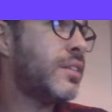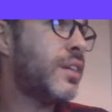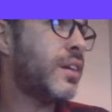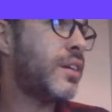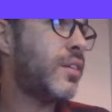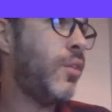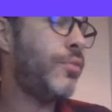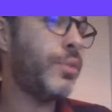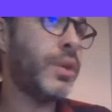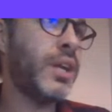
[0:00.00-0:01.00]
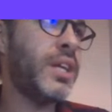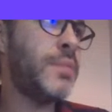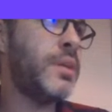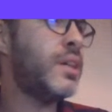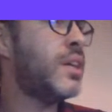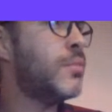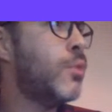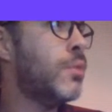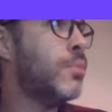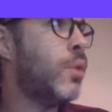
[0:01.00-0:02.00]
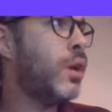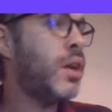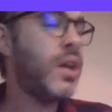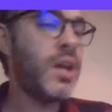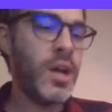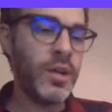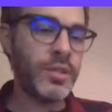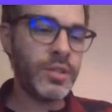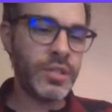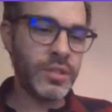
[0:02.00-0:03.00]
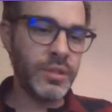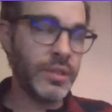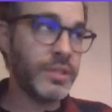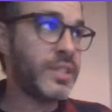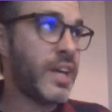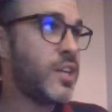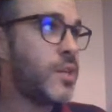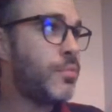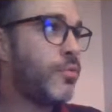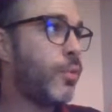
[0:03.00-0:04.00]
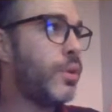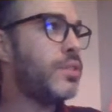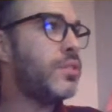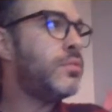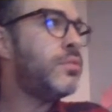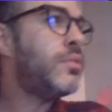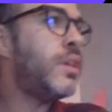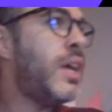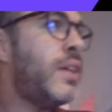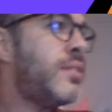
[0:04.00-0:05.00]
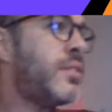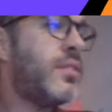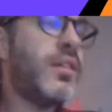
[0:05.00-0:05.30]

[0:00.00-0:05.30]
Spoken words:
like hopefully we're going to keep on getting more and more. Just little side note before we do end.